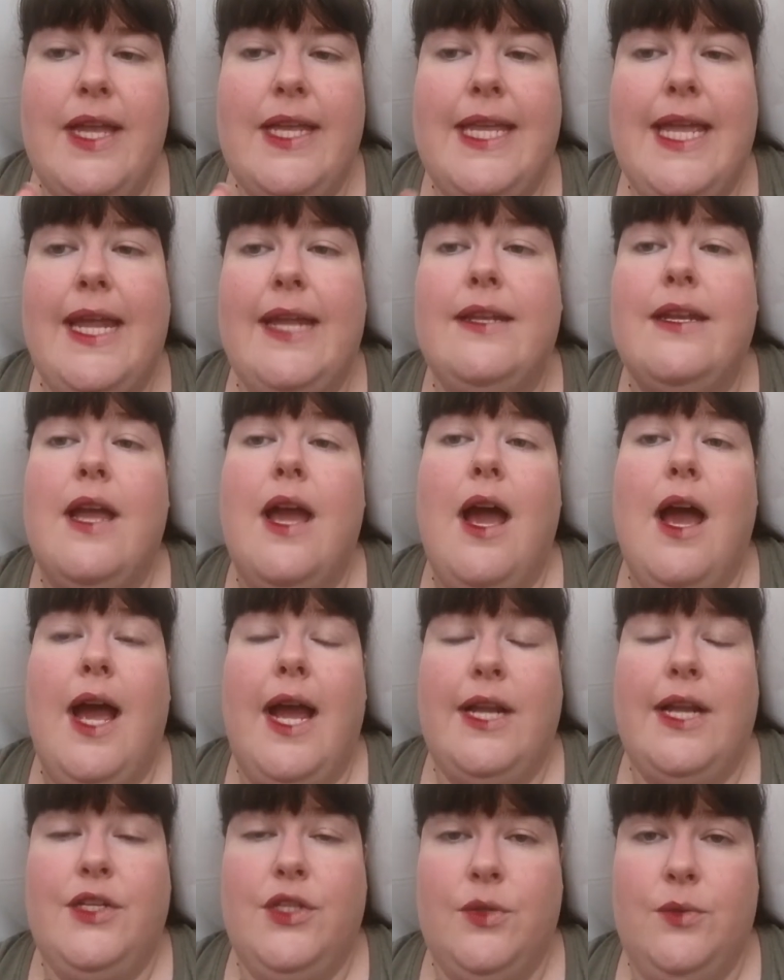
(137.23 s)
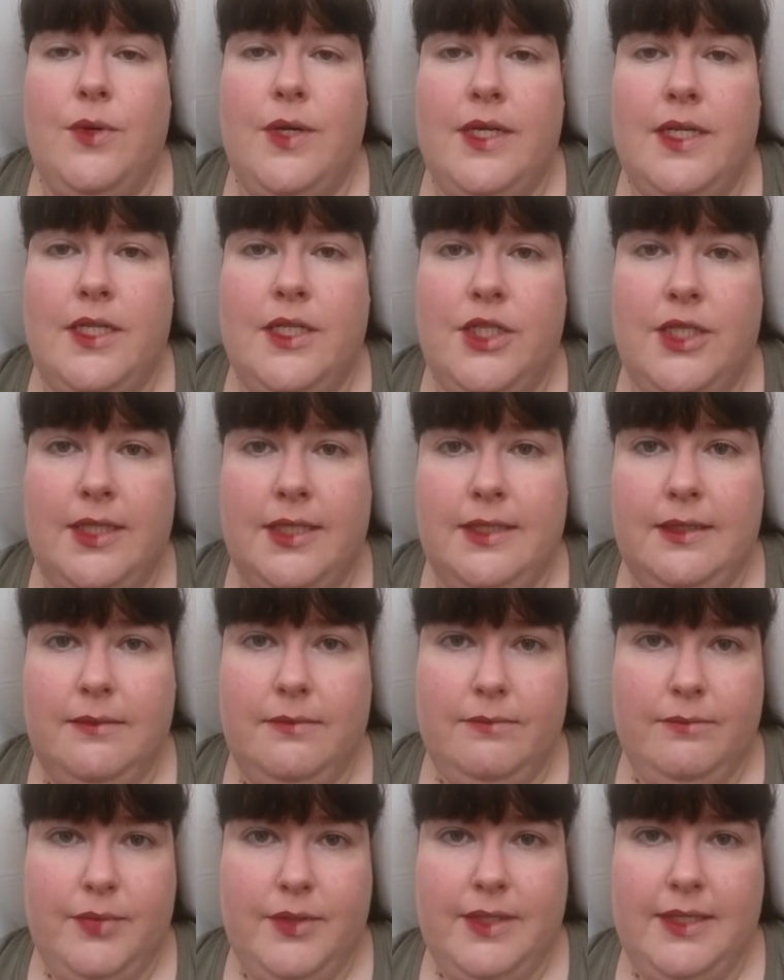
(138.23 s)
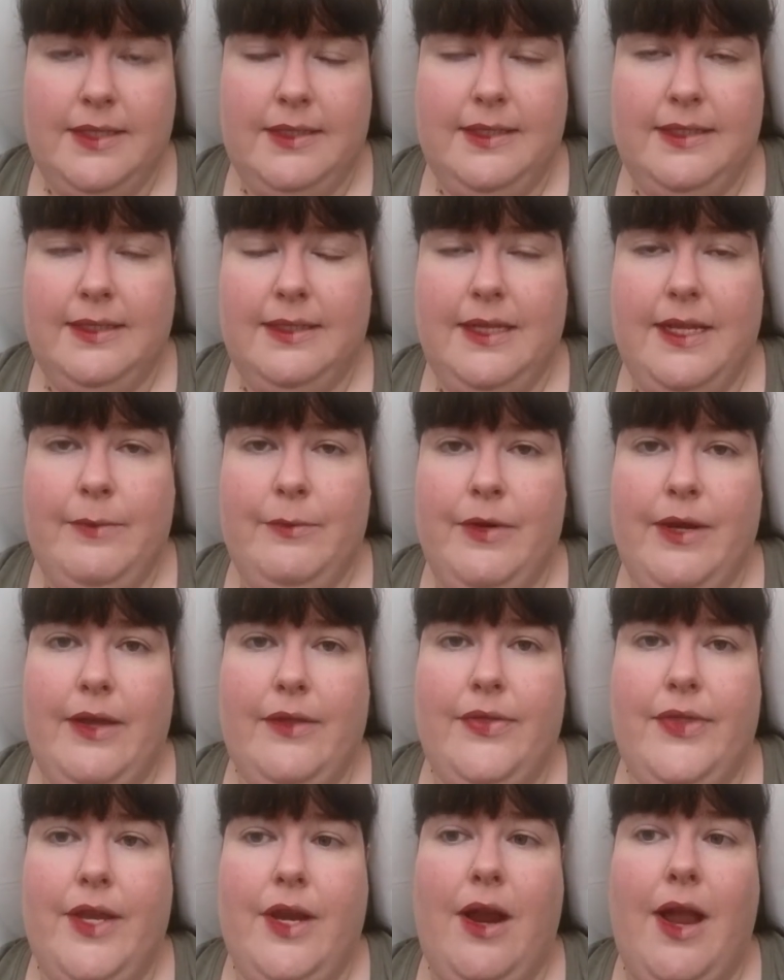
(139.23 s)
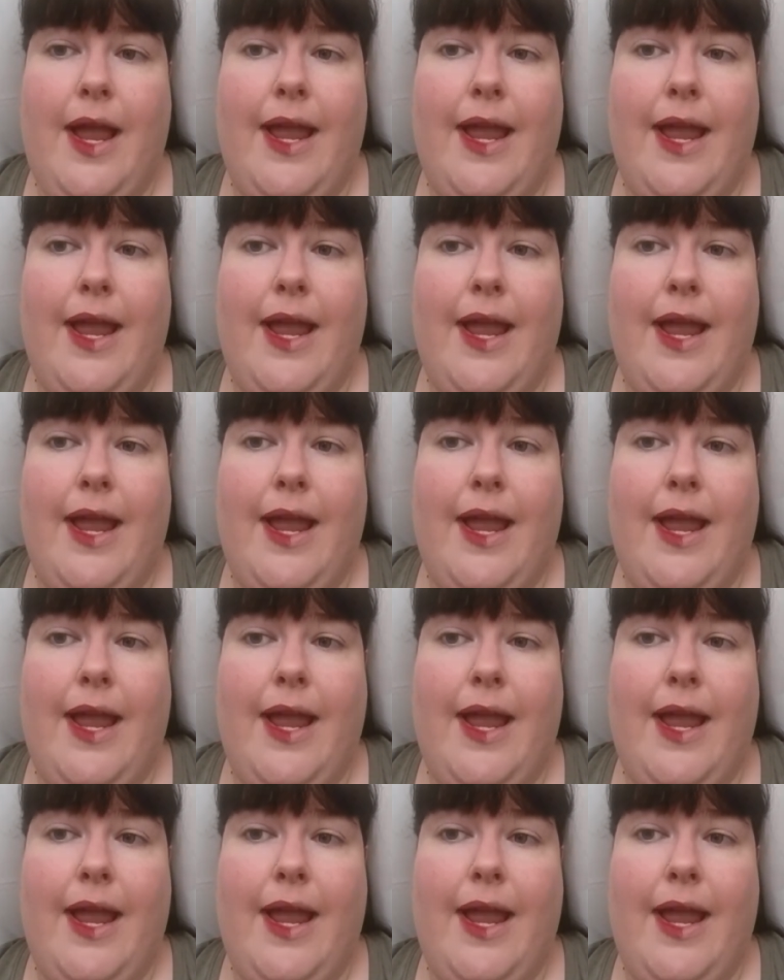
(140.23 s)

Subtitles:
Again, I do want to just put this disclaimer out there.